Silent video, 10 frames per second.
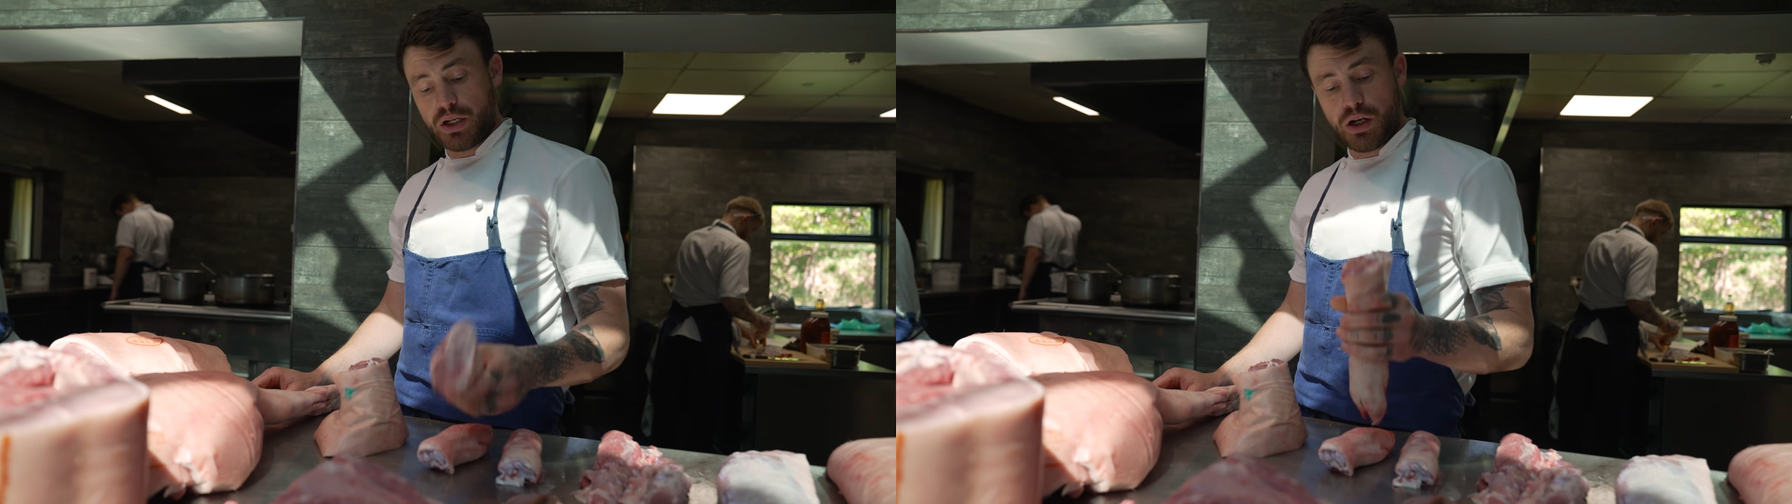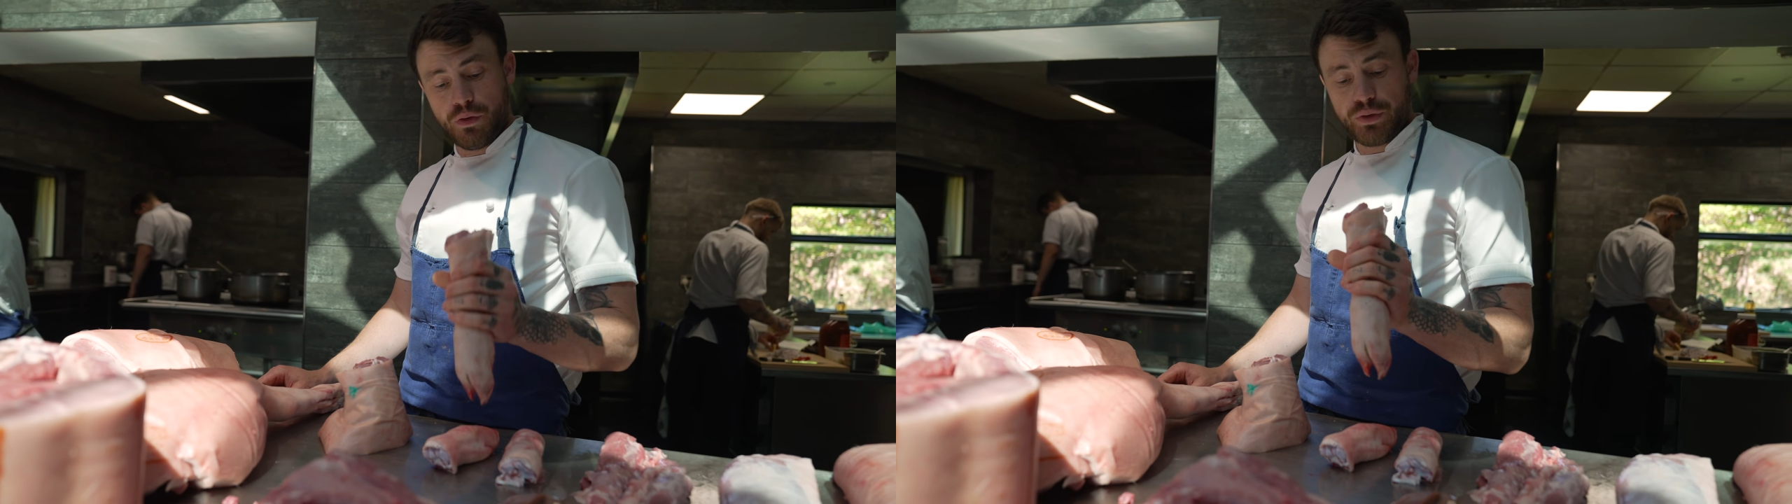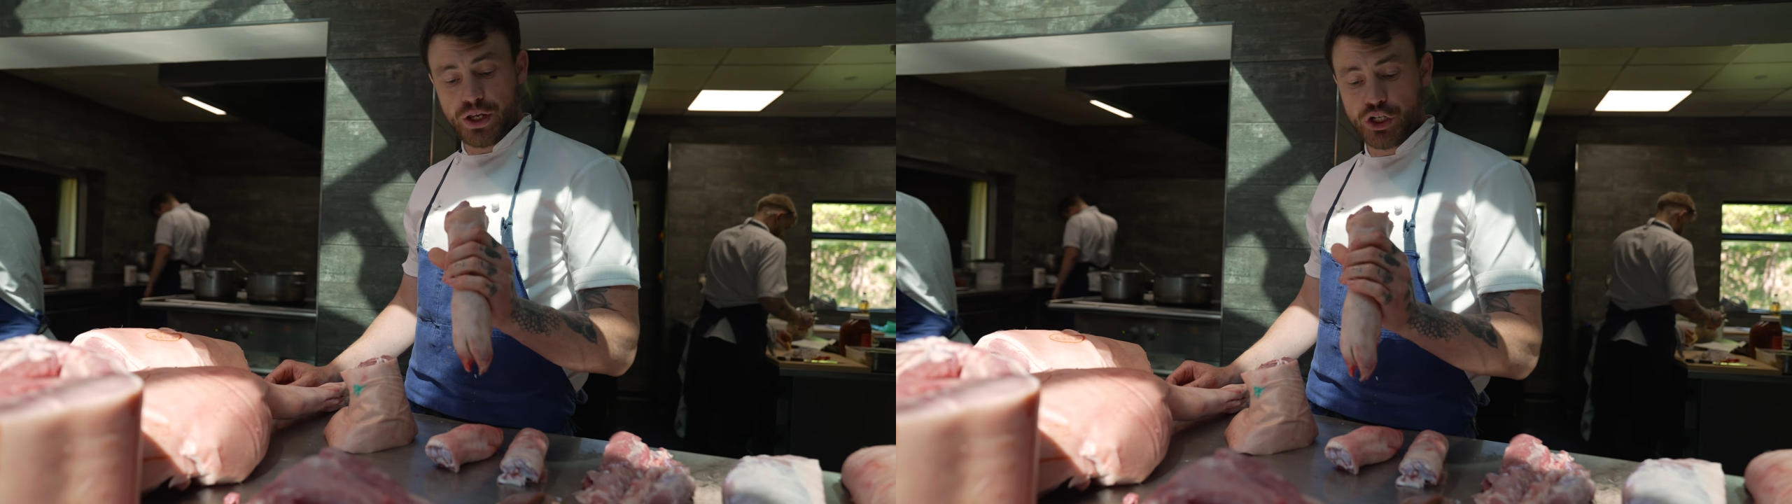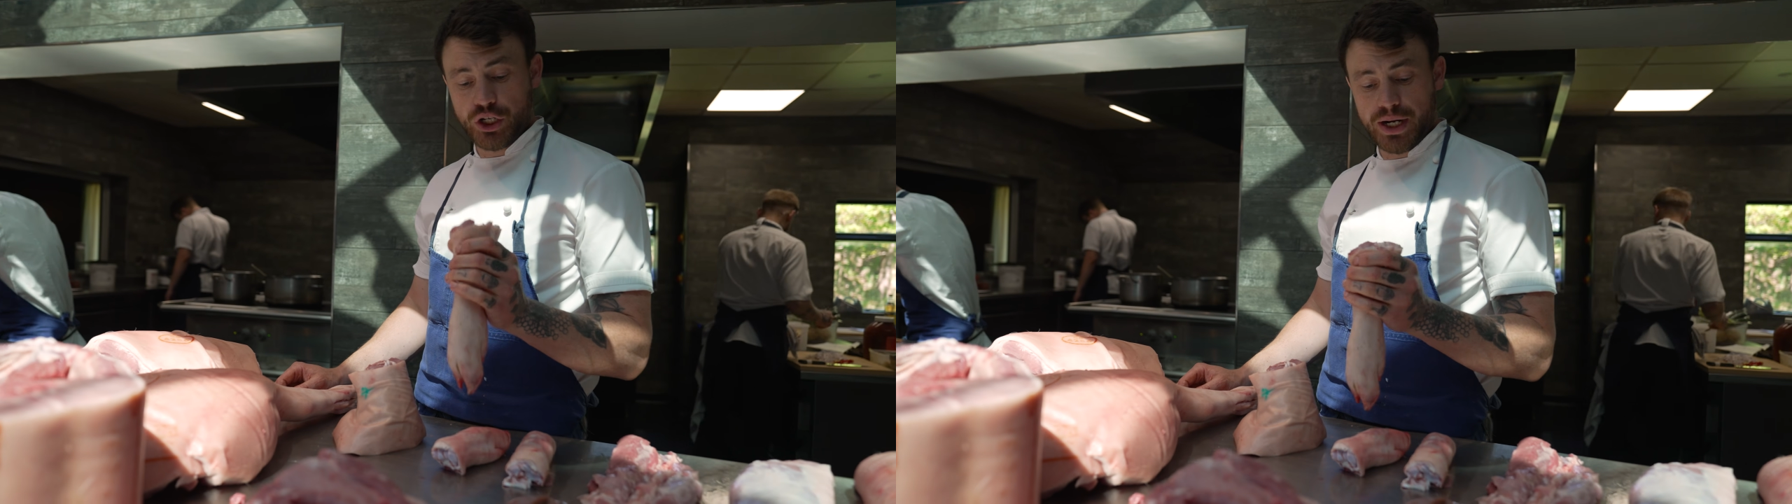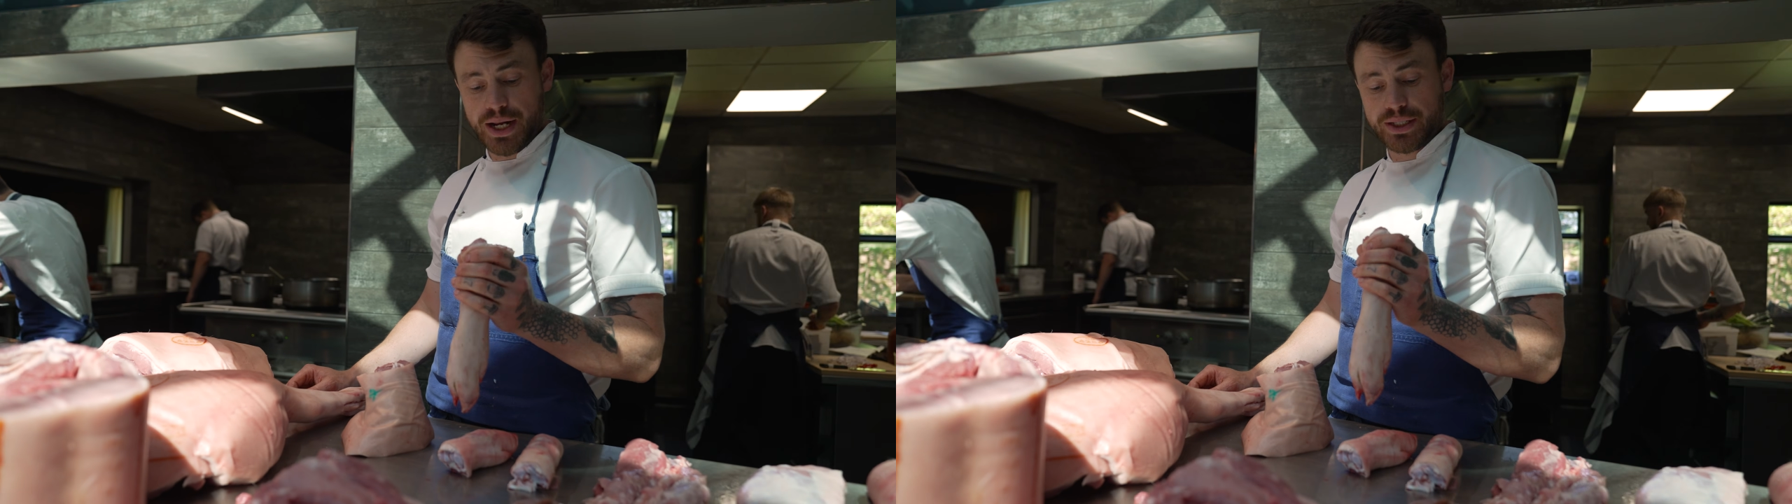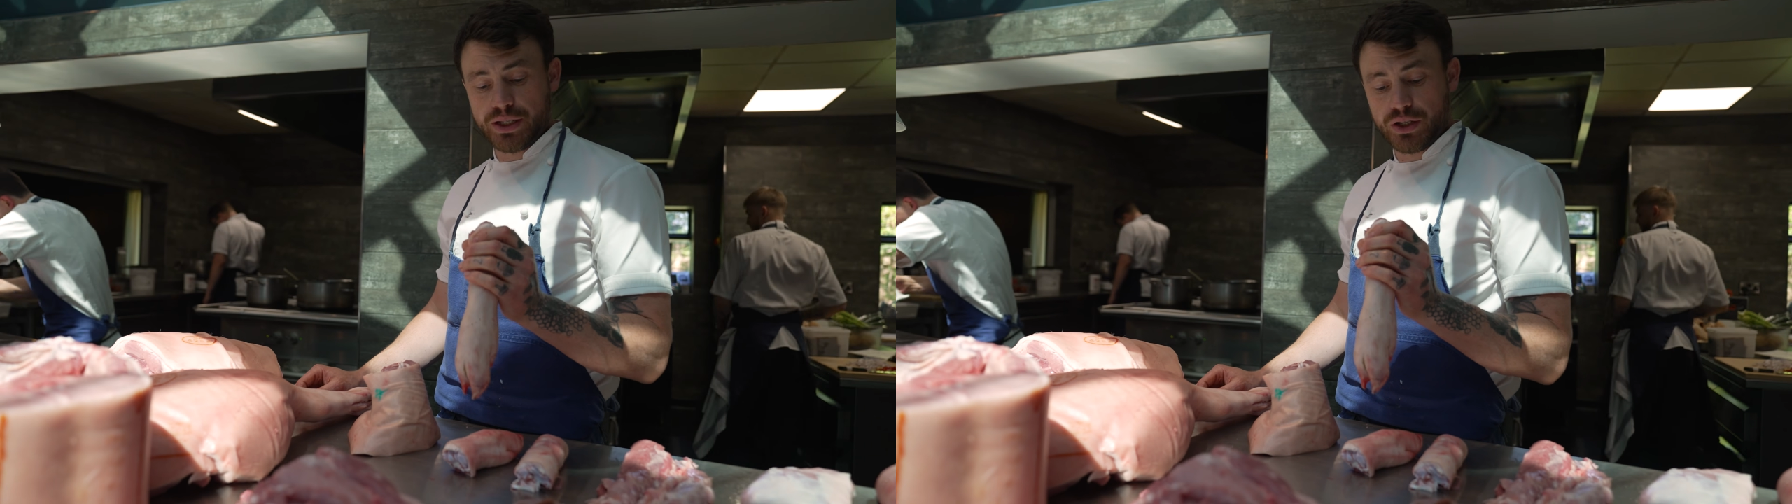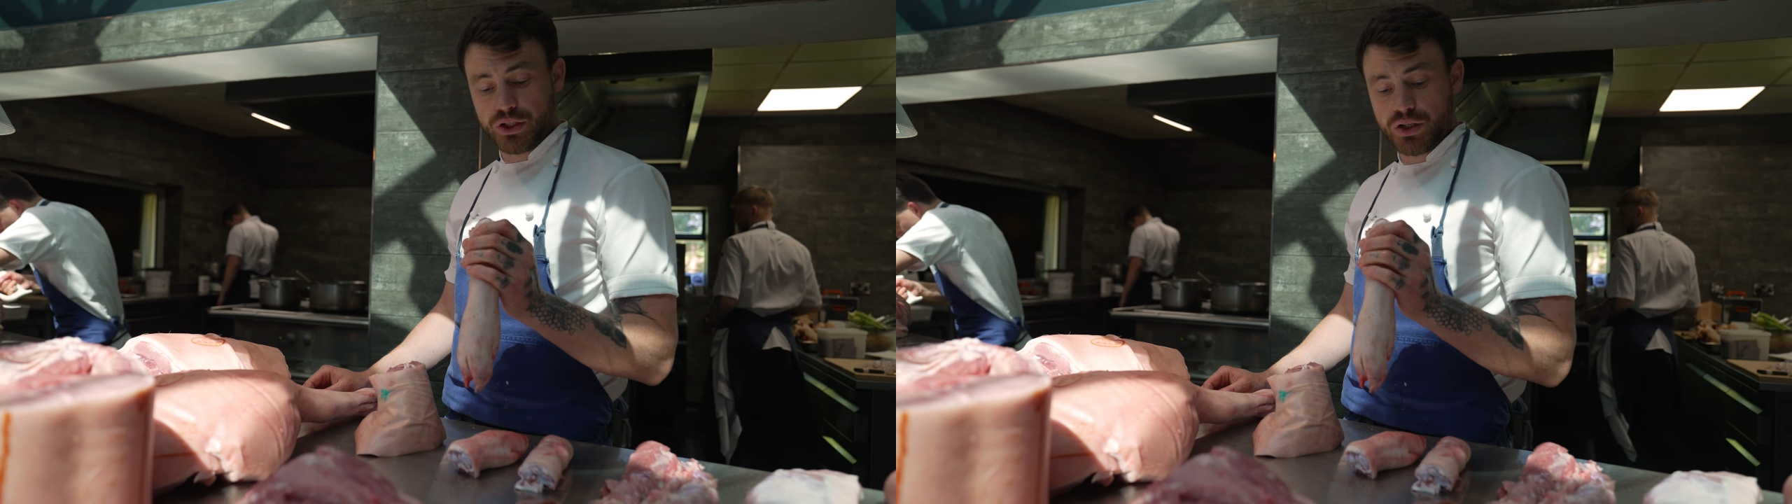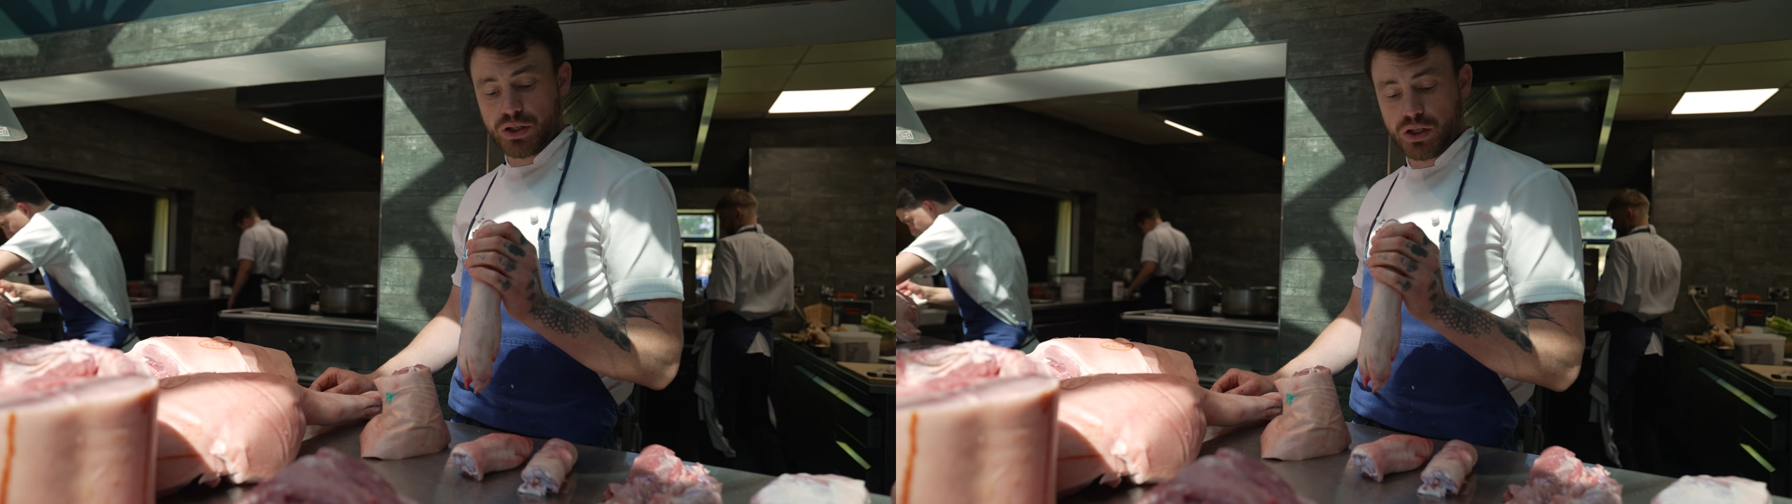lovely gelatinous